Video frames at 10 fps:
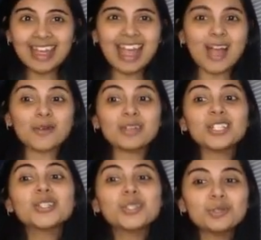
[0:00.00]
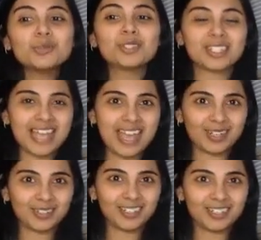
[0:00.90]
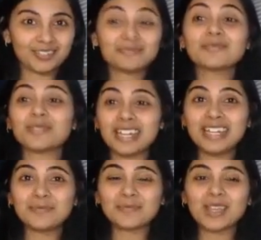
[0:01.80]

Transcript: how we choose to handle it, right?